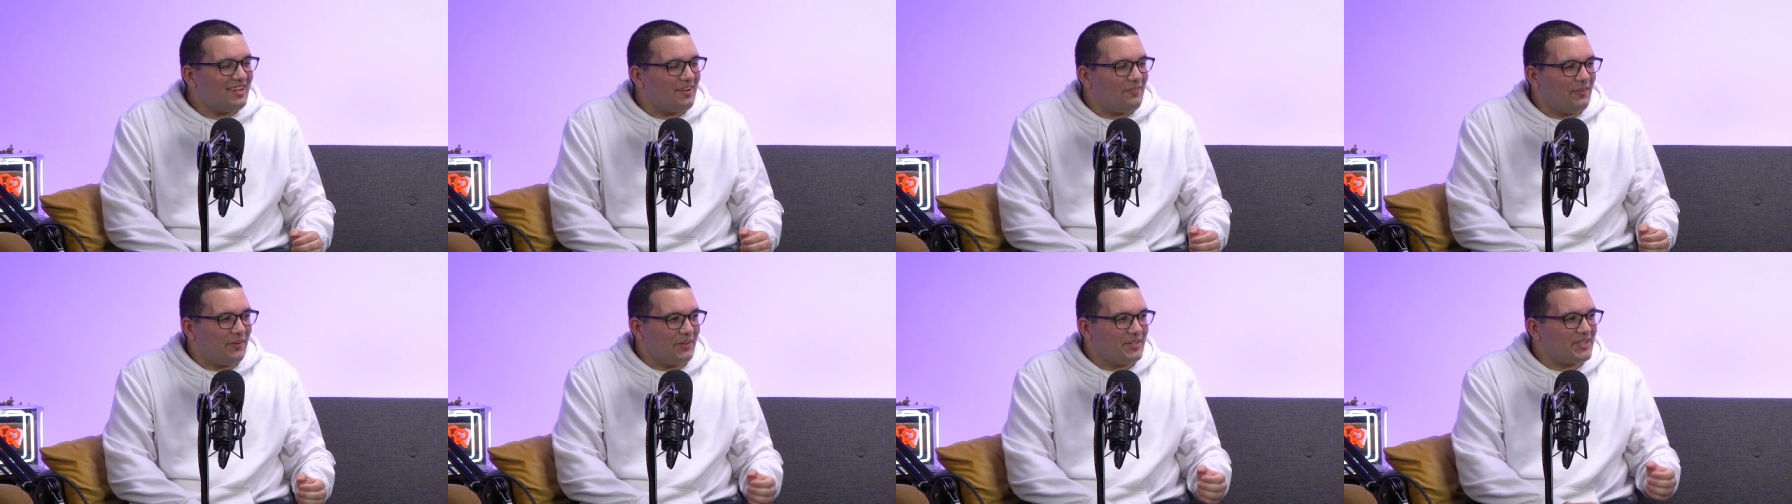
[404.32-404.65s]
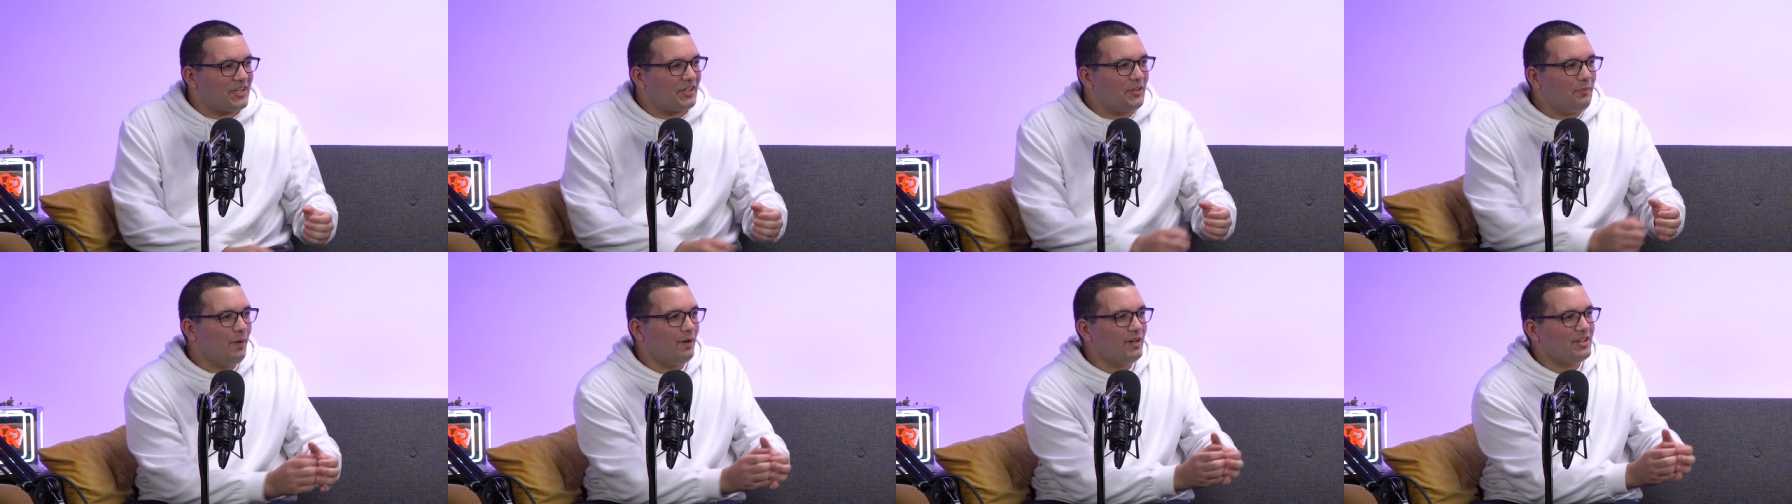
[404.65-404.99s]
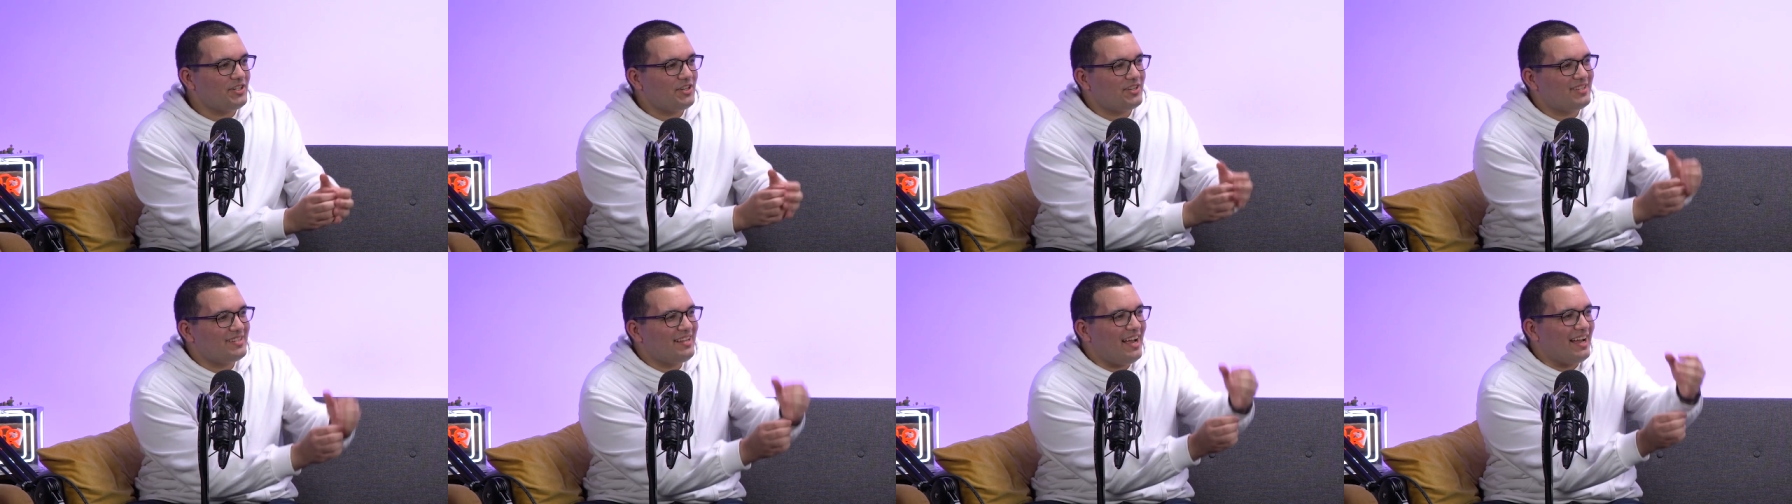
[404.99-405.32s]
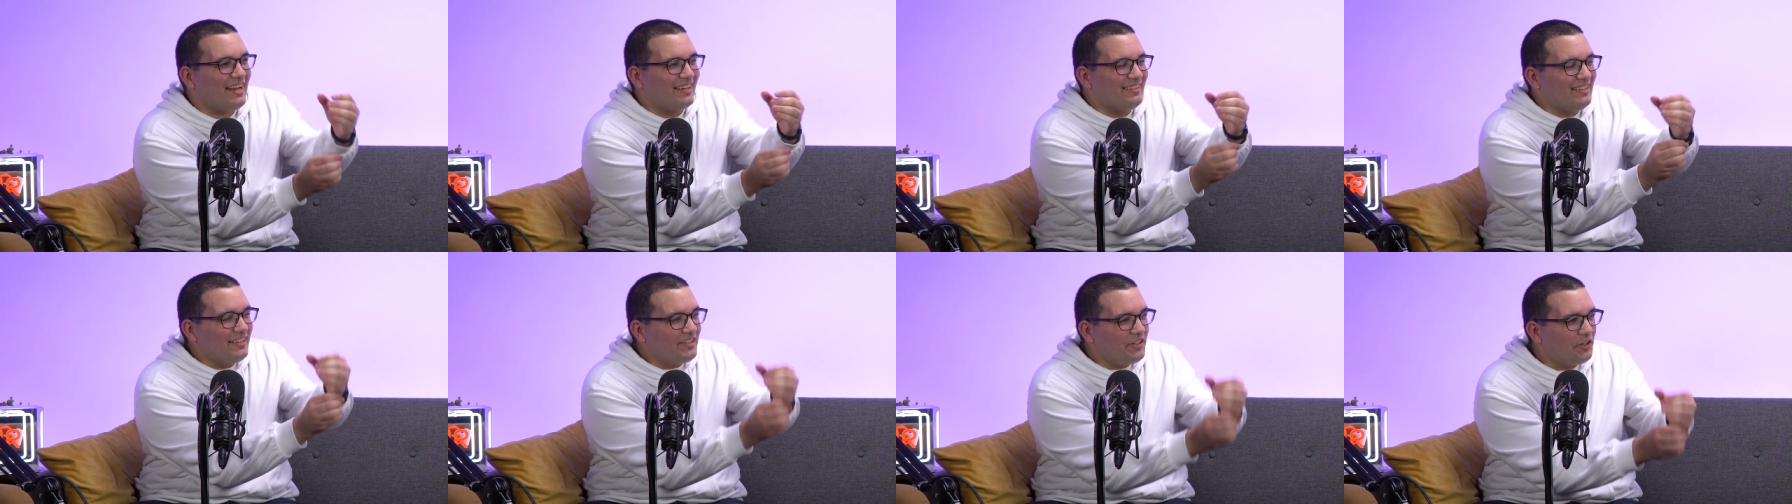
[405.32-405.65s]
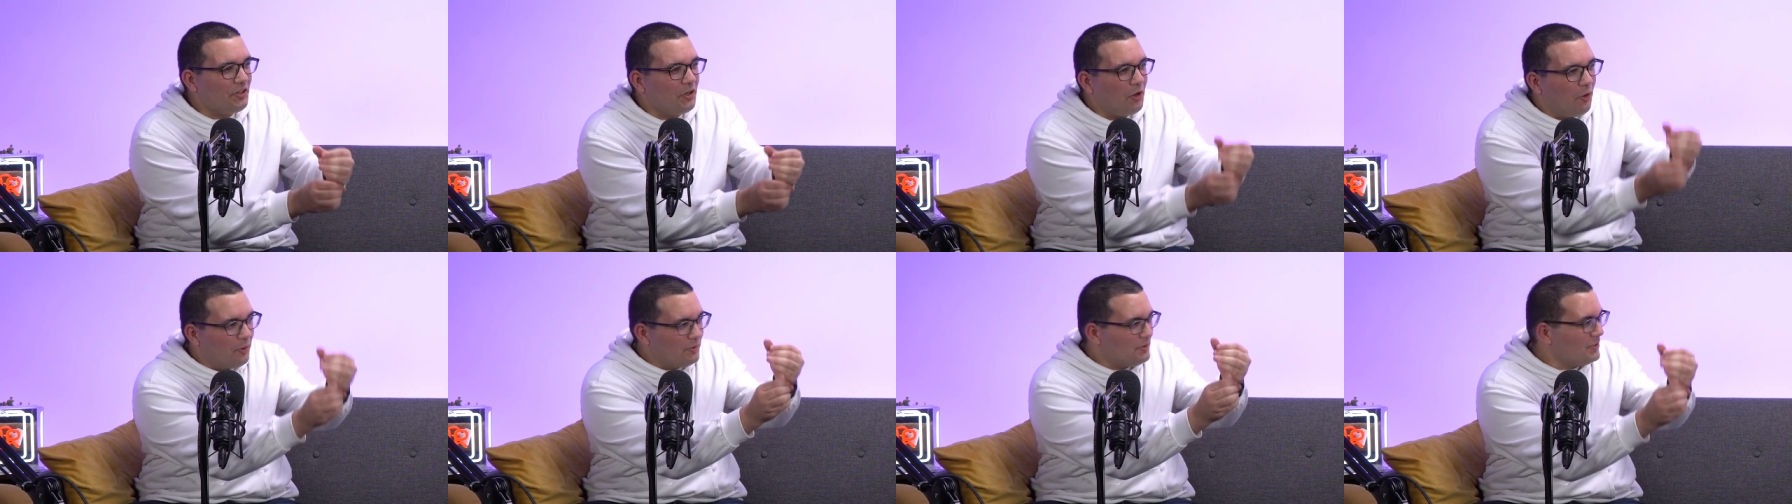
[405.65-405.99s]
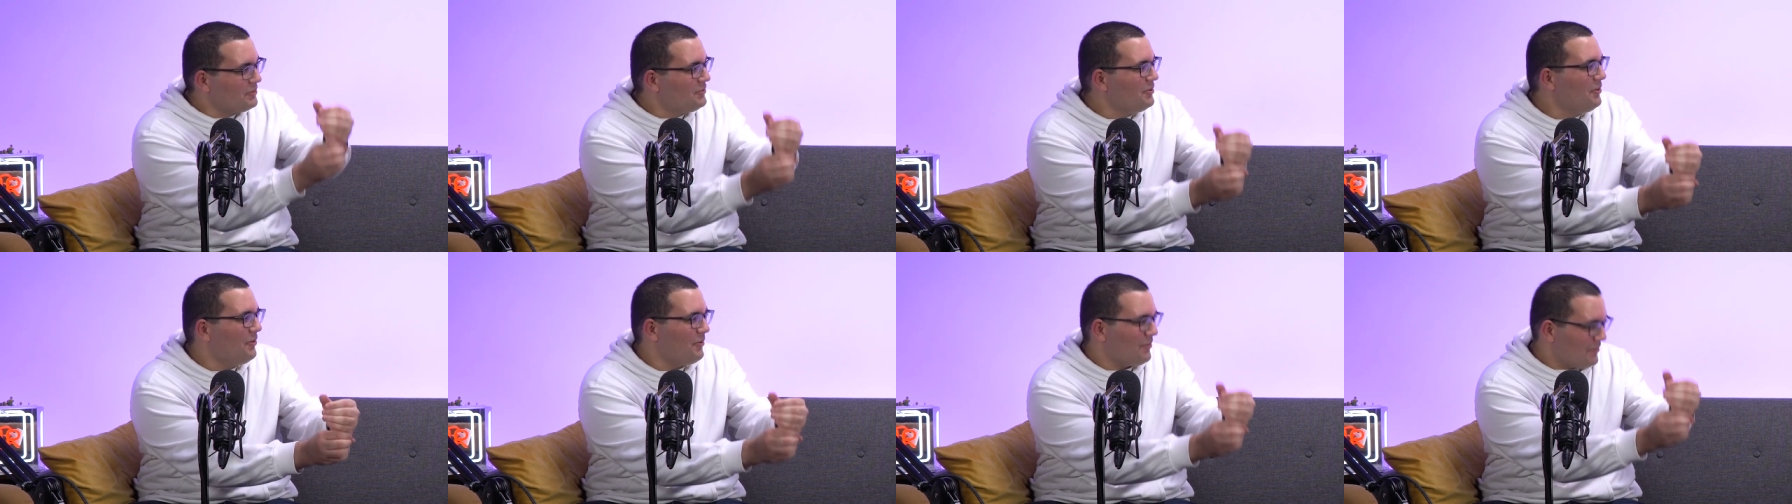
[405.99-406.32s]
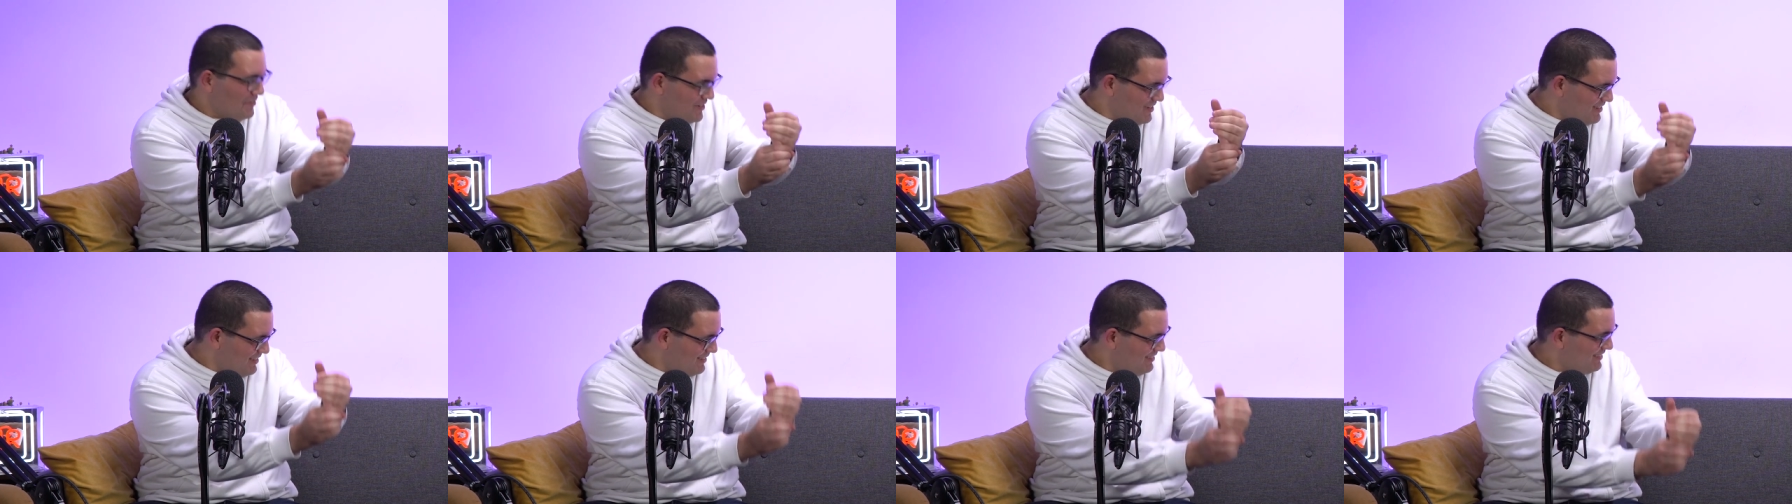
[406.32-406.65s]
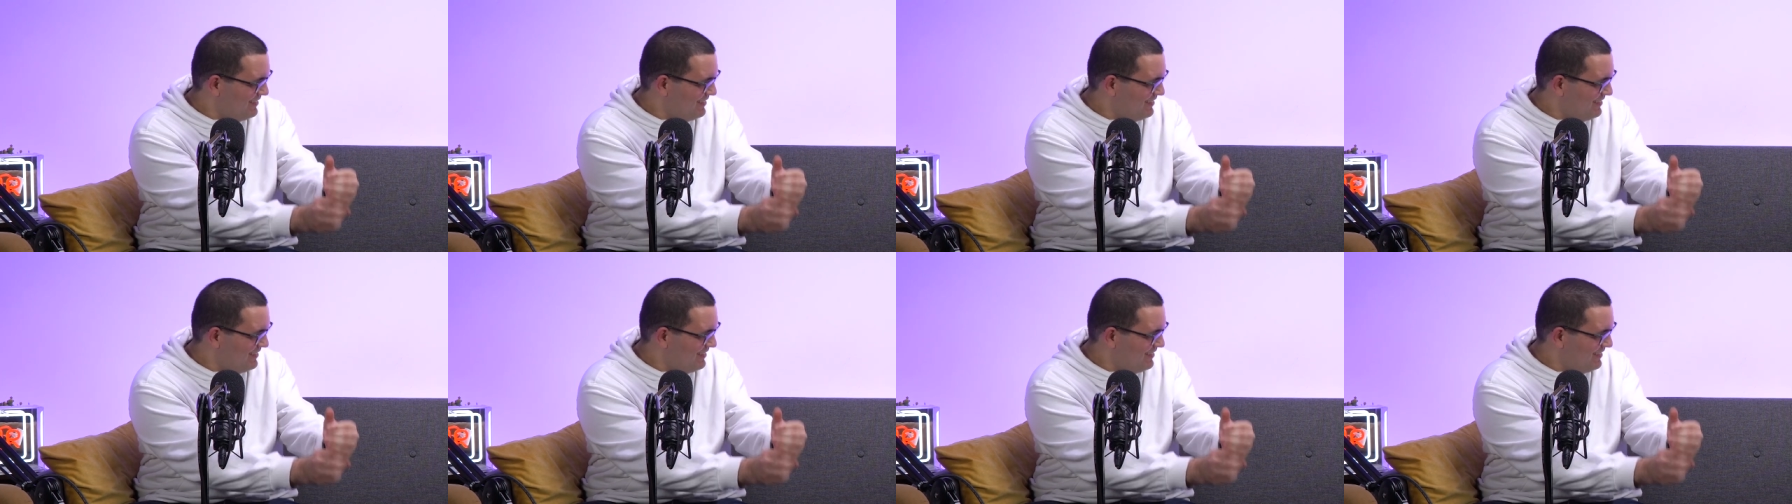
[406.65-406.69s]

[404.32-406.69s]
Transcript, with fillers: So, Fergus, can you polish a stag and then can you hold the torch?